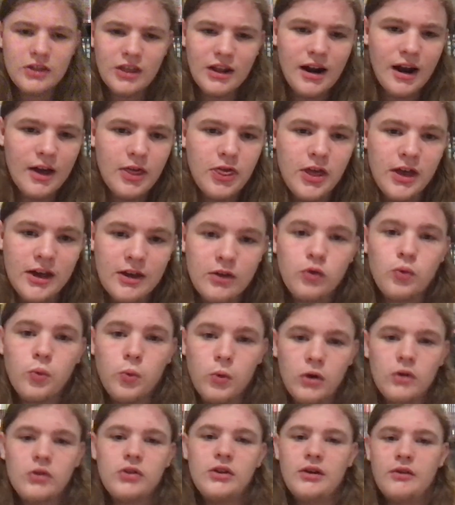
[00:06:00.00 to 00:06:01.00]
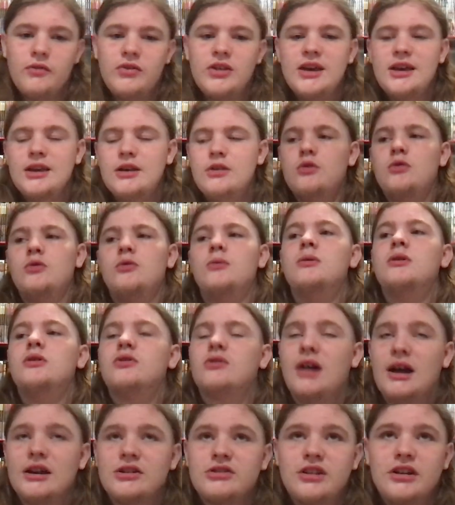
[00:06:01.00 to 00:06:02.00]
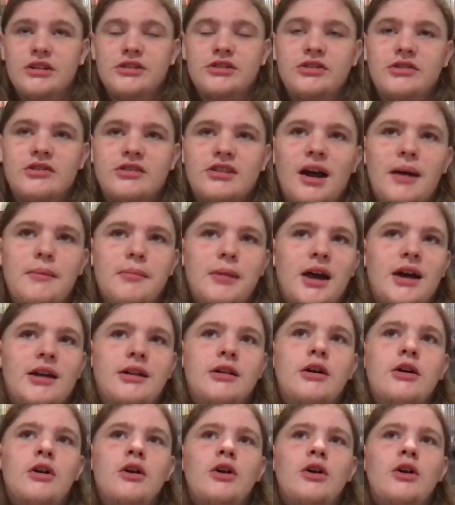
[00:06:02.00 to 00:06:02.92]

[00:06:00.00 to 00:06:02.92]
that I think is worthy of the EU/Legends timeline.